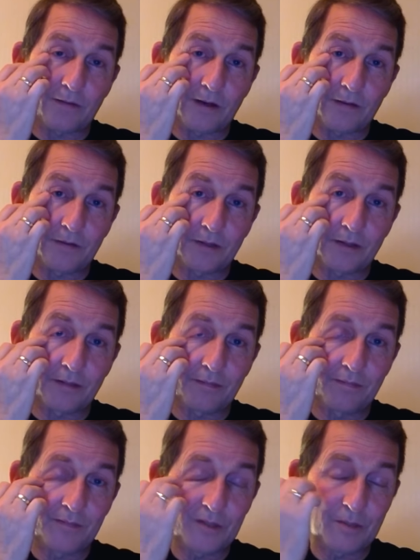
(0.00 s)
after
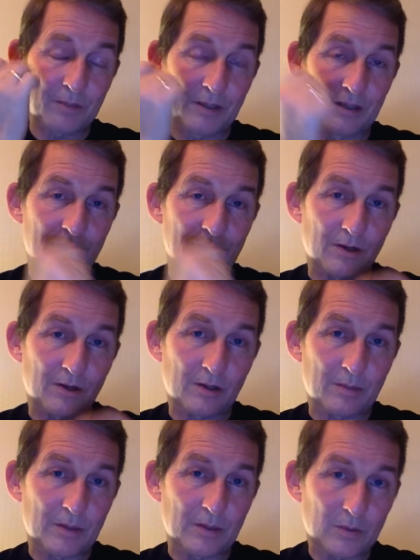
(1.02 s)
Sabina run on the
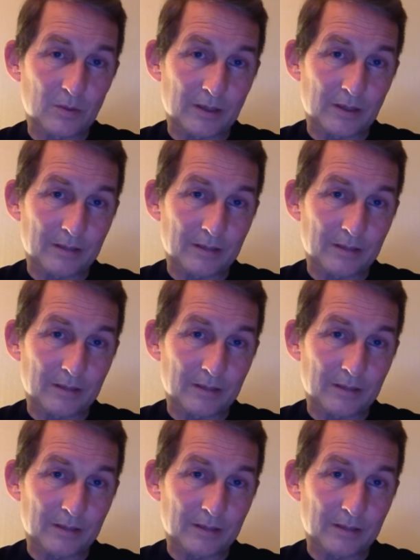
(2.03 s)
motorway.